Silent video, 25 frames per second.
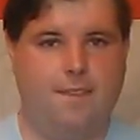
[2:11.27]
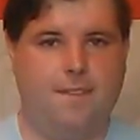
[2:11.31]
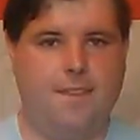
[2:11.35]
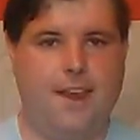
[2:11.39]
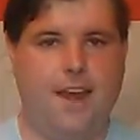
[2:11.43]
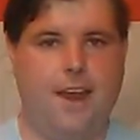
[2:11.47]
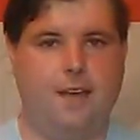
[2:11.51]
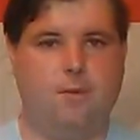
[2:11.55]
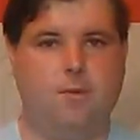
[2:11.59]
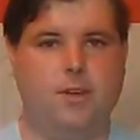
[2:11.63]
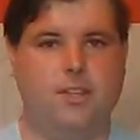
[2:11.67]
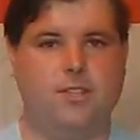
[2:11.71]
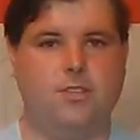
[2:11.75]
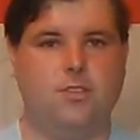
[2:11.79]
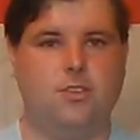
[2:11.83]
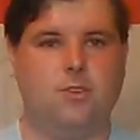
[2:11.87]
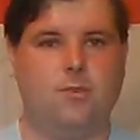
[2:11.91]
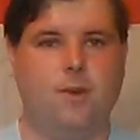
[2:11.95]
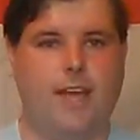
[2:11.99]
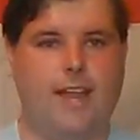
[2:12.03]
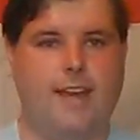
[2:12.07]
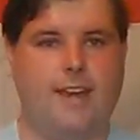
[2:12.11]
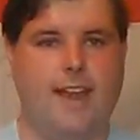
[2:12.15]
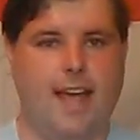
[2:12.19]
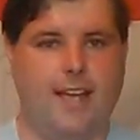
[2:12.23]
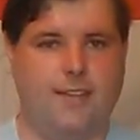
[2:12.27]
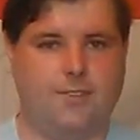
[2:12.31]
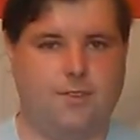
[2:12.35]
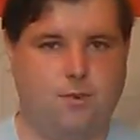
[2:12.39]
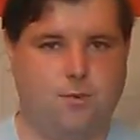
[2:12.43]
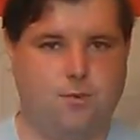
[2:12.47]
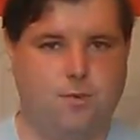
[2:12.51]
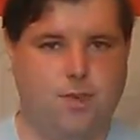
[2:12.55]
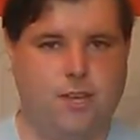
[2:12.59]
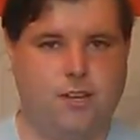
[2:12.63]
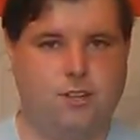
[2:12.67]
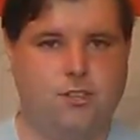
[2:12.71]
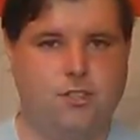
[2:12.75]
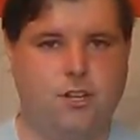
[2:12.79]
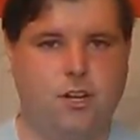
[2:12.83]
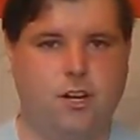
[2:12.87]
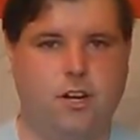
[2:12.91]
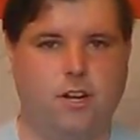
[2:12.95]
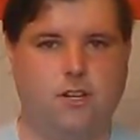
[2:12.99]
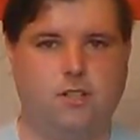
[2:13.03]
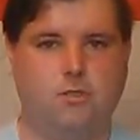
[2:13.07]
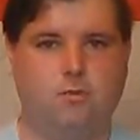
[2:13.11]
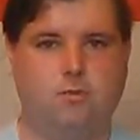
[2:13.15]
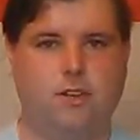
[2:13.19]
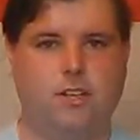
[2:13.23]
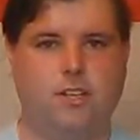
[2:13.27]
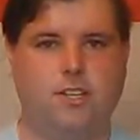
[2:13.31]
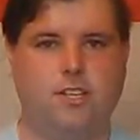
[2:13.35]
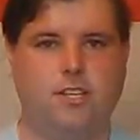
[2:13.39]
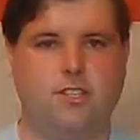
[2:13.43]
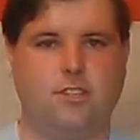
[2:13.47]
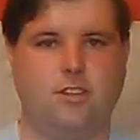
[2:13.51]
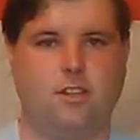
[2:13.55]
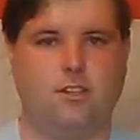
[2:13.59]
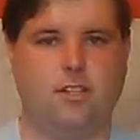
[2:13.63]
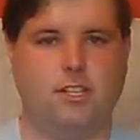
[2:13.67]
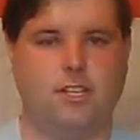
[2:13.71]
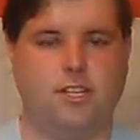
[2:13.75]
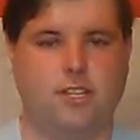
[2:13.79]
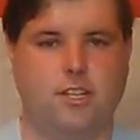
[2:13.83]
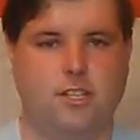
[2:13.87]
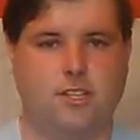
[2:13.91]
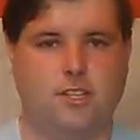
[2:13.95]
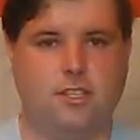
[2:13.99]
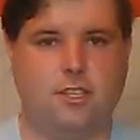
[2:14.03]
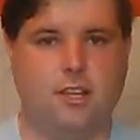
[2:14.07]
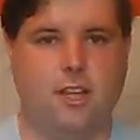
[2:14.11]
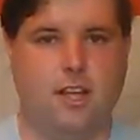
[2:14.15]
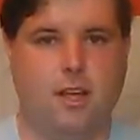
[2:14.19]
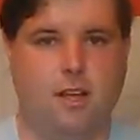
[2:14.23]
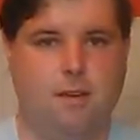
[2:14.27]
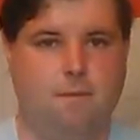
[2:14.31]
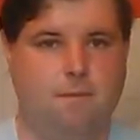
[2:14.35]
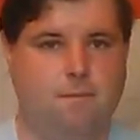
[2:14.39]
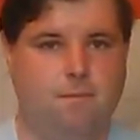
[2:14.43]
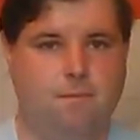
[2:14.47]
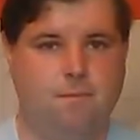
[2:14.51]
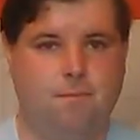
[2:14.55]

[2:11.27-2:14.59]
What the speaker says: And then I went to a Nazarene church, which is only just a